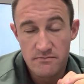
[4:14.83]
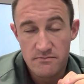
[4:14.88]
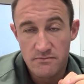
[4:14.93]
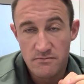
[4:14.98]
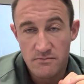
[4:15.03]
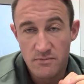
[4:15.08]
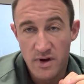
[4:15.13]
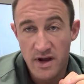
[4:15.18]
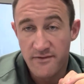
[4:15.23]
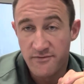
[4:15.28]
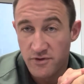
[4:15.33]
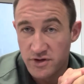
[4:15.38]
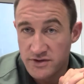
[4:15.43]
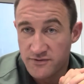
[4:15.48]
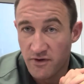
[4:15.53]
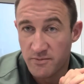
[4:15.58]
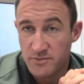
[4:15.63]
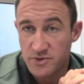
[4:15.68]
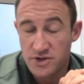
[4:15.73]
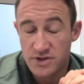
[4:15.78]
We have lots of
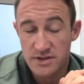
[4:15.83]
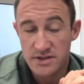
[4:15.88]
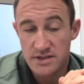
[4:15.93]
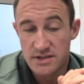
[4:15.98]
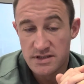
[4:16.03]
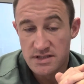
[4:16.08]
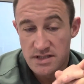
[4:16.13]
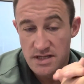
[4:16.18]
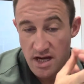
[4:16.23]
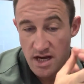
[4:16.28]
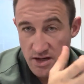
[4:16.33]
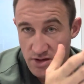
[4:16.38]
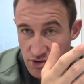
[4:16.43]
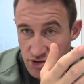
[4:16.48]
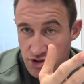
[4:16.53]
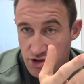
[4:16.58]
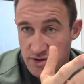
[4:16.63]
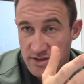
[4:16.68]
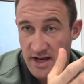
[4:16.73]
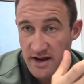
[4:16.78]
options, and you
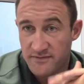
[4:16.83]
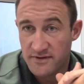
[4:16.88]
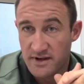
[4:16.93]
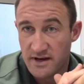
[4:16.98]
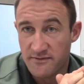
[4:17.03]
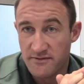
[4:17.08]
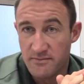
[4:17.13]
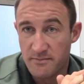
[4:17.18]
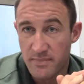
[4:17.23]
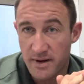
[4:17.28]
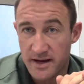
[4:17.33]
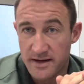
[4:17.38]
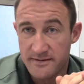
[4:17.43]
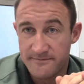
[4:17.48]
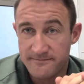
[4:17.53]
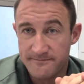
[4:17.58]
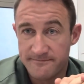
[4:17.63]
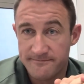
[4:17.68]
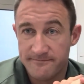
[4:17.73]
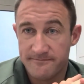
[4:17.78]
shouldn't have to live in pain.
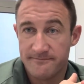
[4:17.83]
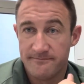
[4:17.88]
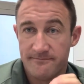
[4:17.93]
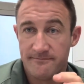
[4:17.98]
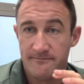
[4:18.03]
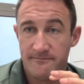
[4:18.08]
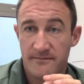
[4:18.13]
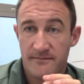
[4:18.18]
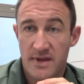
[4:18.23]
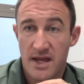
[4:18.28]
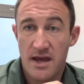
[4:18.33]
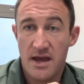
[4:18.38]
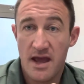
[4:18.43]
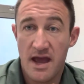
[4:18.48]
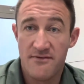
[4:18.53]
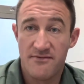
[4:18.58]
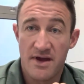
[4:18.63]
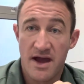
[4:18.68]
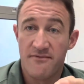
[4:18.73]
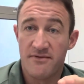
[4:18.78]

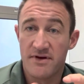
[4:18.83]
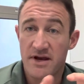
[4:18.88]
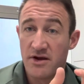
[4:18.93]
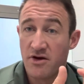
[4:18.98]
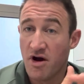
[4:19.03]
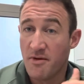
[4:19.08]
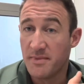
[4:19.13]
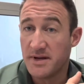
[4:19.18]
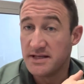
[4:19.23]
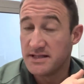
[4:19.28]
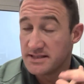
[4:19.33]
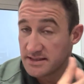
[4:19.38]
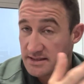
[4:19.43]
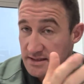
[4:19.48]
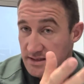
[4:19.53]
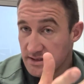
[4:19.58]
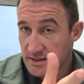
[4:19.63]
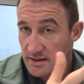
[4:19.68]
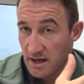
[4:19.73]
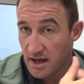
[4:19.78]
If you have any comments,
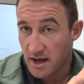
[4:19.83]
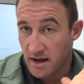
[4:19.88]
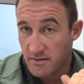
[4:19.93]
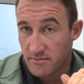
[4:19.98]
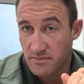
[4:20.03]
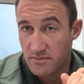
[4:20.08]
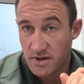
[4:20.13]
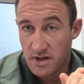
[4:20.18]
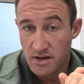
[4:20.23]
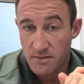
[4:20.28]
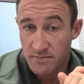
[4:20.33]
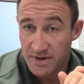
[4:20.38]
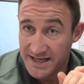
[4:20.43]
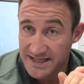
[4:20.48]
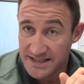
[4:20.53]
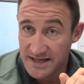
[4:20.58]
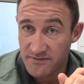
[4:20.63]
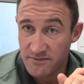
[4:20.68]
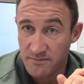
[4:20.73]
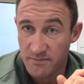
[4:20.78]

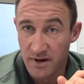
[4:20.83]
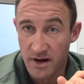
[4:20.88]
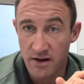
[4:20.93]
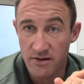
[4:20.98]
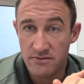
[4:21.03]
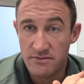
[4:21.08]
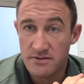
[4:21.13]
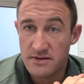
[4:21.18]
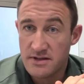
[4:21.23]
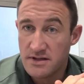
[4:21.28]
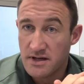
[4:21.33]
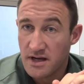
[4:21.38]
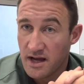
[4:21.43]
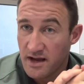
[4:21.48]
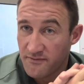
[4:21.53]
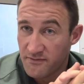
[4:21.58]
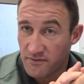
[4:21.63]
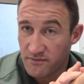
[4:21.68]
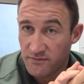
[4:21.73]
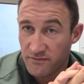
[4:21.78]
please leave them below.
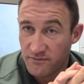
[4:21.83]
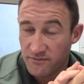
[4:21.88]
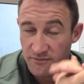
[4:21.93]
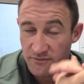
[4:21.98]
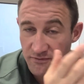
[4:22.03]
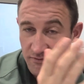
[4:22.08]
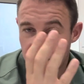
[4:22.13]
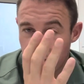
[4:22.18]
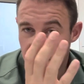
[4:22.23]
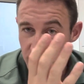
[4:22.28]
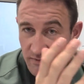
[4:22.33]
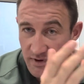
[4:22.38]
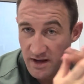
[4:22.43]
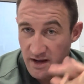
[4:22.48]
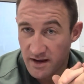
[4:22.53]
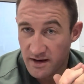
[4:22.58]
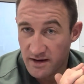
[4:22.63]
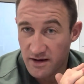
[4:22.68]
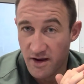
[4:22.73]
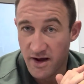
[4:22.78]
If you've
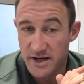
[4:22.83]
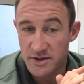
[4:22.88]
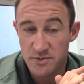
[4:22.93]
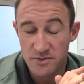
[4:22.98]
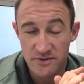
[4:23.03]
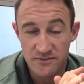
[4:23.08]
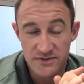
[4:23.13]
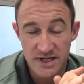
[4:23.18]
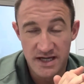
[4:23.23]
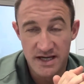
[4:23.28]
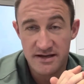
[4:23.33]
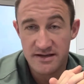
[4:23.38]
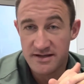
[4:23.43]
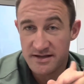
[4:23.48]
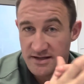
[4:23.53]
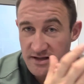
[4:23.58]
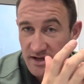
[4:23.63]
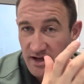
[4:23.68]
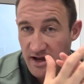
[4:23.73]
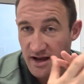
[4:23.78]
liked what you've seen,
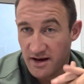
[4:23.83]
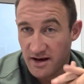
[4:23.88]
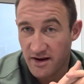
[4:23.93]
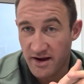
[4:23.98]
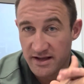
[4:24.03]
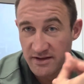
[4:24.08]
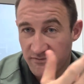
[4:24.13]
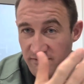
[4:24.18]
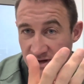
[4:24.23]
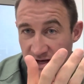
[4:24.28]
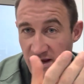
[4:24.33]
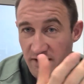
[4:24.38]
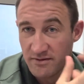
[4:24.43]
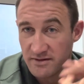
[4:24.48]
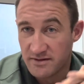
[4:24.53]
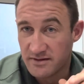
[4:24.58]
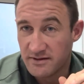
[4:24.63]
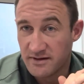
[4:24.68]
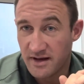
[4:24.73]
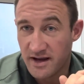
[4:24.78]
like the video
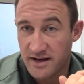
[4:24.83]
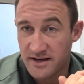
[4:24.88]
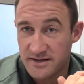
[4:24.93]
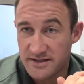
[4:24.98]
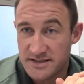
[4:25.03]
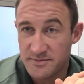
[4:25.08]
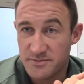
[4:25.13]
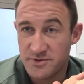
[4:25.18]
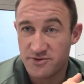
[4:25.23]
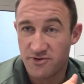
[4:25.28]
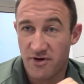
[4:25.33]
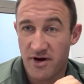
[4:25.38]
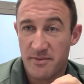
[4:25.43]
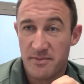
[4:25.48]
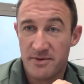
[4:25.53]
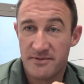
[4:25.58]
and subscribe.